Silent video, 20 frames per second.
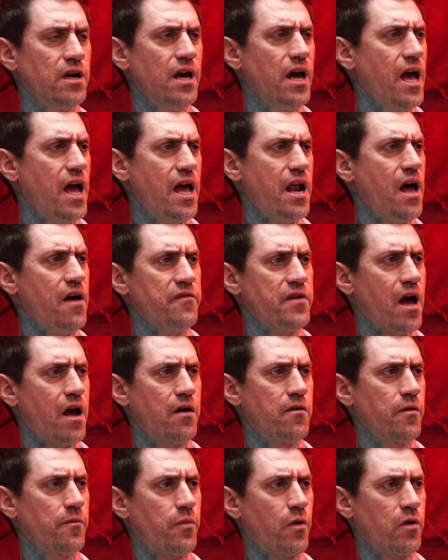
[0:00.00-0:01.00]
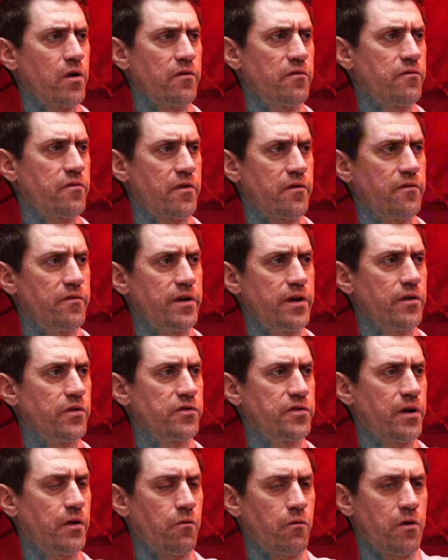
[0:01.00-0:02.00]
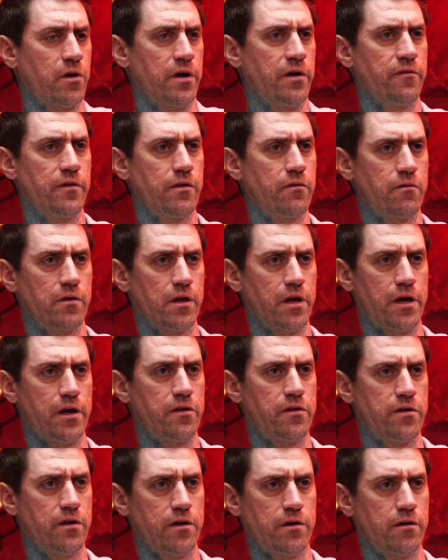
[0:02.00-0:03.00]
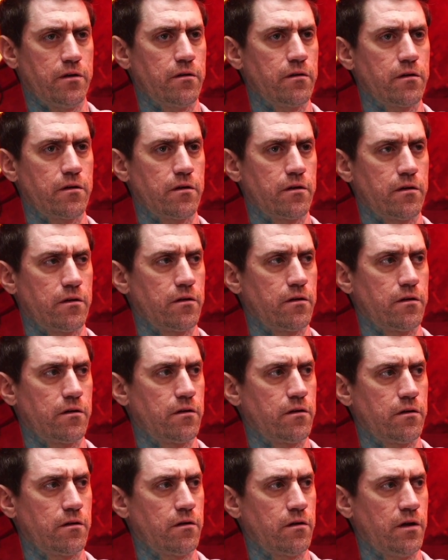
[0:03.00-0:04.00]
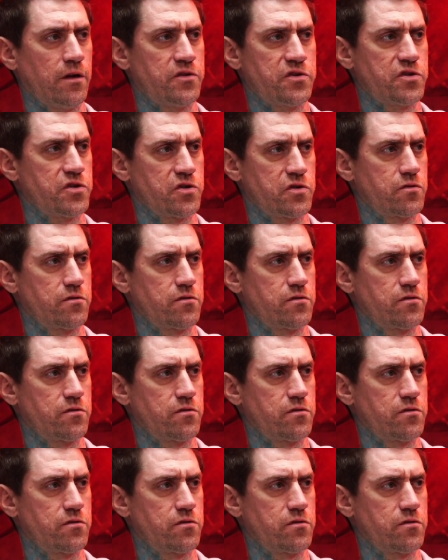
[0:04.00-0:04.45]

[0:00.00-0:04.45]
and I've gotten reported for videos that weren't even related to It's just